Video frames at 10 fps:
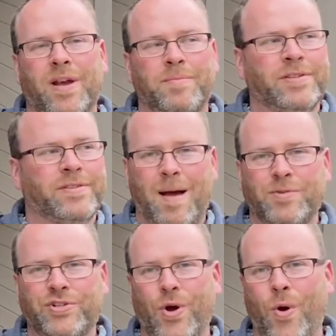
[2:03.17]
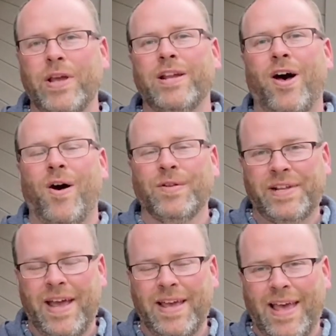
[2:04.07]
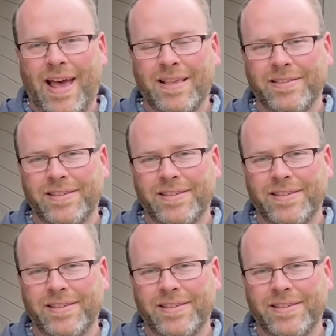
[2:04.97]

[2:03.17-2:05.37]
I'm showing it all tonight, guys.